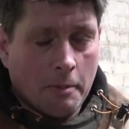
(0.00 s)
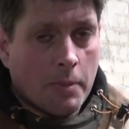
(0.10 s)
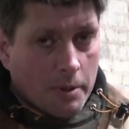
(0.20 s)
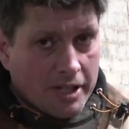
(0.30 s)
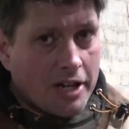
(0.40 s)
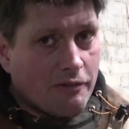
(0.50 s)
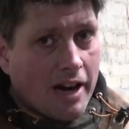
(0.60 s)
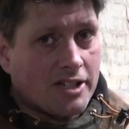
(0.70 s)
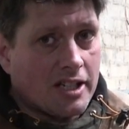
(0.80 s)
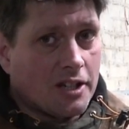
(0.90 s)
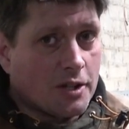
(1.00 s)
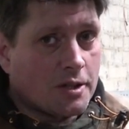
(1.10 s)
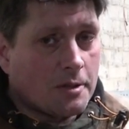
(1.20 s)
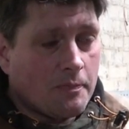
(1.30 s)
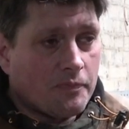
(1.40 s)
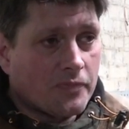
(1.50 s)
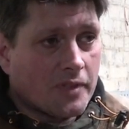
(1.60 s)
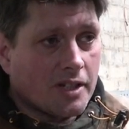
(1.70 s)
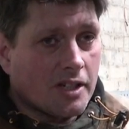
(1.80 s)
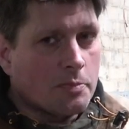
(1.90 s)
But it was interesting because,
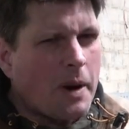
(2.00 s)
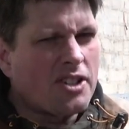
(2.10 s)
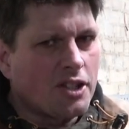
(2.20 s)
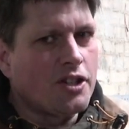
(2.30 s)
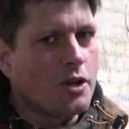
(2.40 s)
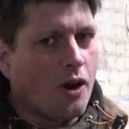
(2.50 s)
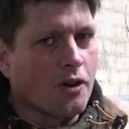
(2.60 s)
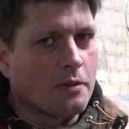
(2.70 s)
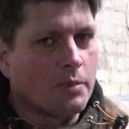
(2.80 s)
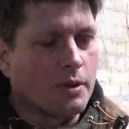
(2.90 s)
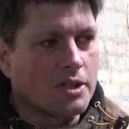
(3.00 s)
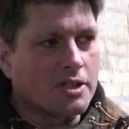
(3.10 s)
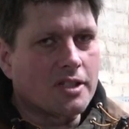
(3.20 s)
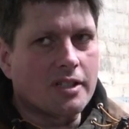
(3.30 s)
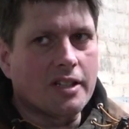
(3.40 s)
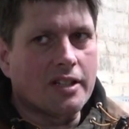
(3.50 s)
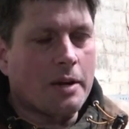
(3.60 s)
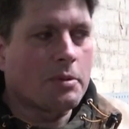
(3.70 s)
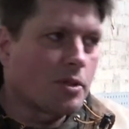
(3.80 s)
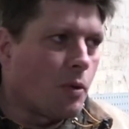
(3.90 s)
especially the New Holland boys,
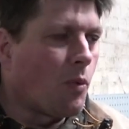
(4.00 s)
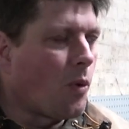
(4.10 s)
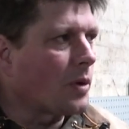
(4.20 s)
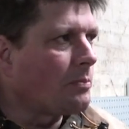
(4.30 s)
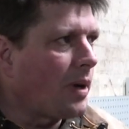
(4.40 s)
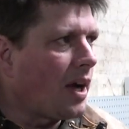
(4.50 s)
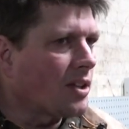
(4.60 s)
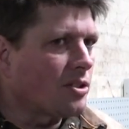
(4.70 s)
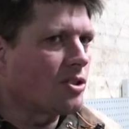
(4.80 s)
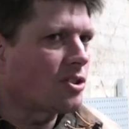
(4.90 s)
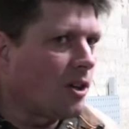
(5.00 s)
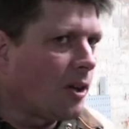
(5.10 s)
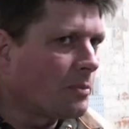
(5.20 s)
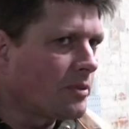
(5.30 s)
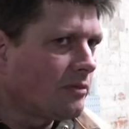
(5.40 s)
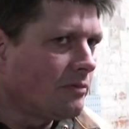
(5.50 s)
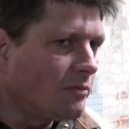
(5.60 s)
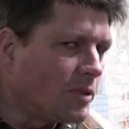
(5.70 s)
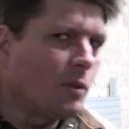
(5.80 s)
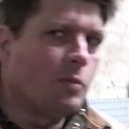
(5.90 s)
they were sort of walking past and stopped
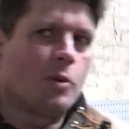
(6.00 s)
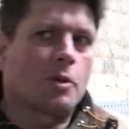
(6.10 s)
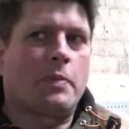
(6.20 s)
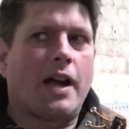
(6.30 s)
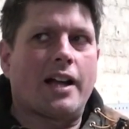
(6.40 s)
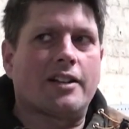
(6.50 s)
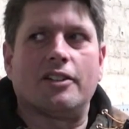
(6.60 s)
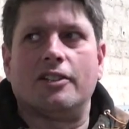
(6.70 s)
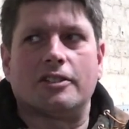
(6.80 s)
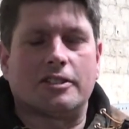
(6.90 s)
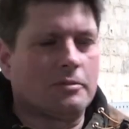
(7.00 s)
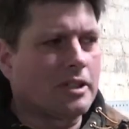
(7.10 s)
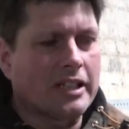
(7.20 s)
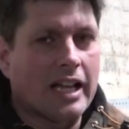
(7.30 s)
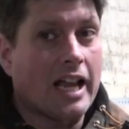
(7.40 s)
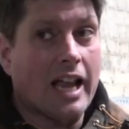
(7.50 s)
and sort of walked back and looked and was like,